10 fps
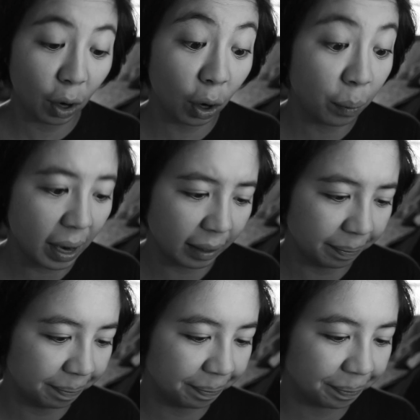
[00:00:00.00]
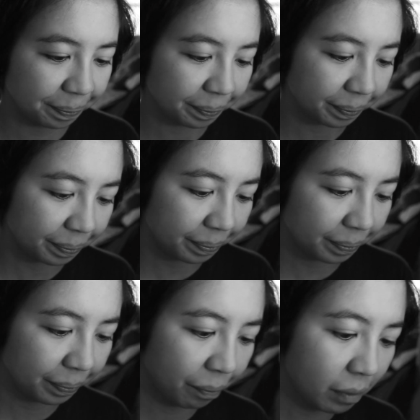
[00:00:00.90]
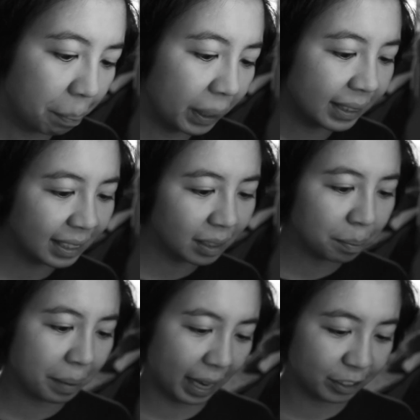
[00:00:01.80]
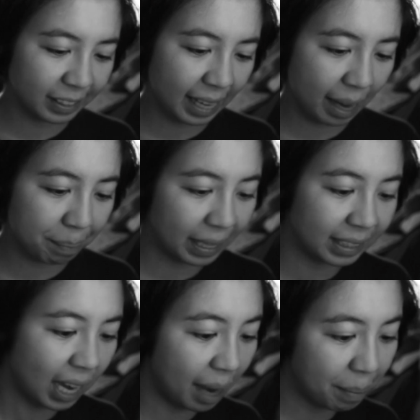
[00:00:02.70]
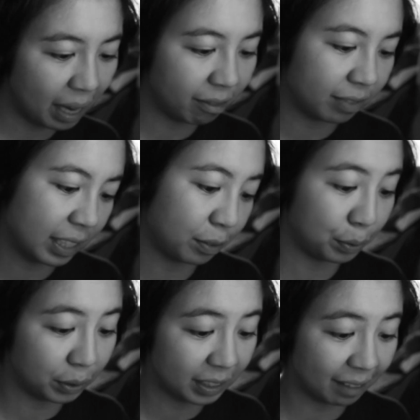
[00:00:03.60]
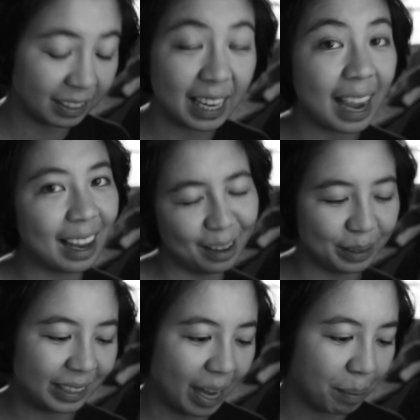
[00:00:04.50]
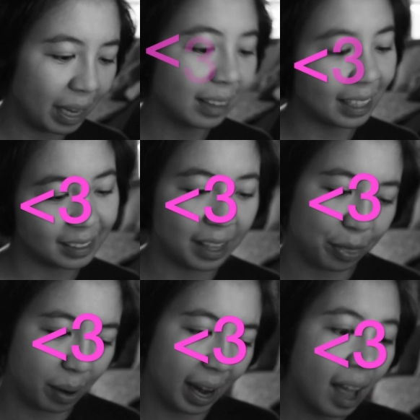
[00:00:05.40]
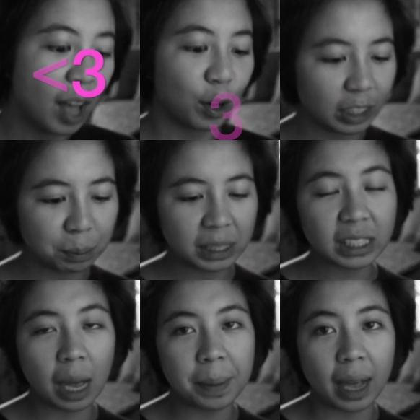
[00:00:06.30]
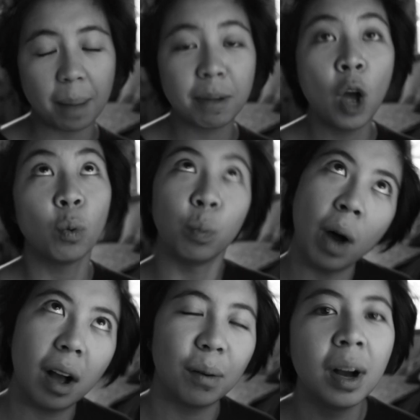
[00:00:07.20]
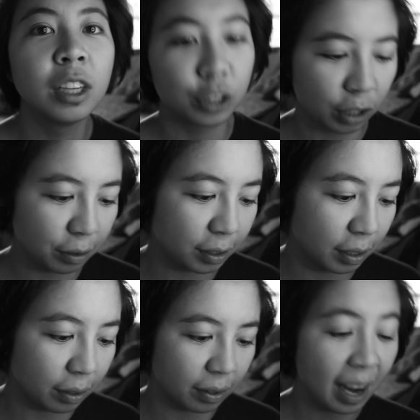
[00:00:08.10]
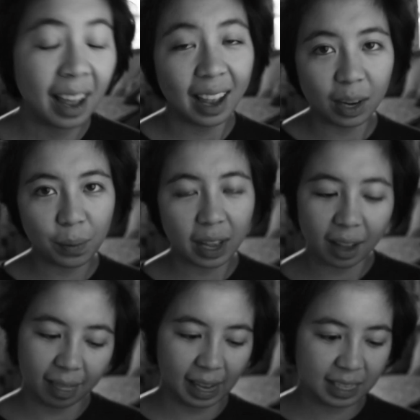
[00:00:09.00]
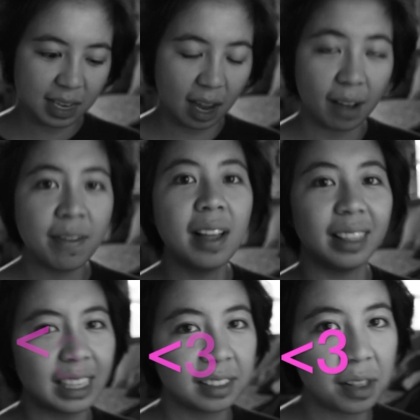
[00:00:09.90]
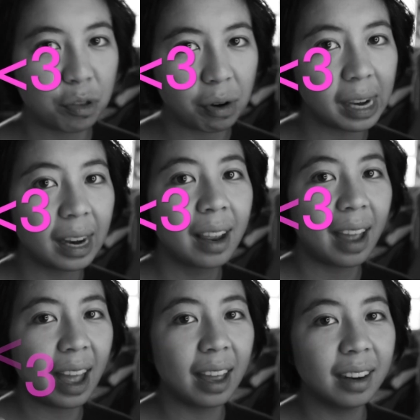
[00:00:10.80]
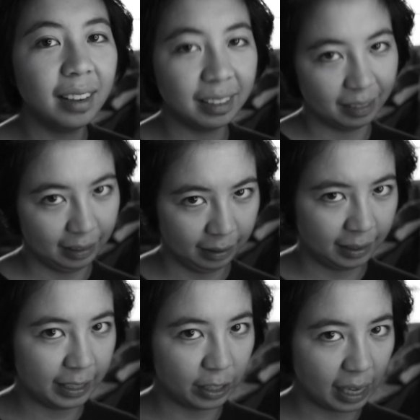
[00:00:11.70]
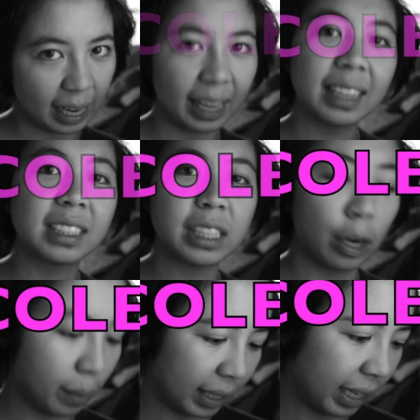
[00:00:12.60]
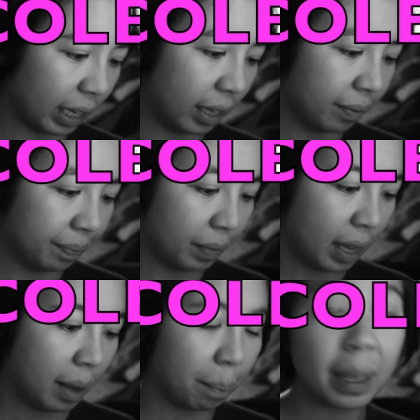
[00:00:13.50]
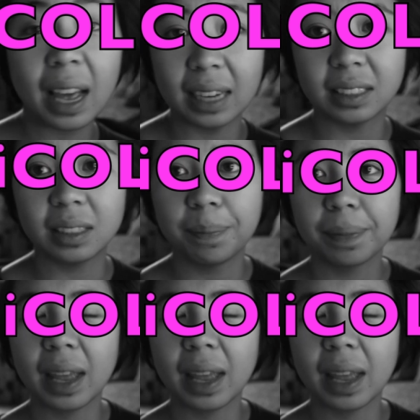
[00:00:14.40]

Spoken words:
Oh well. But it doesn't matter today because I made French food stuff today and it was yummy. Lesson 3. Christmas is coming up. Whoa, so soon. Anyway, that's enough. Lesson 3. N little I, C-O-L-E. P.S.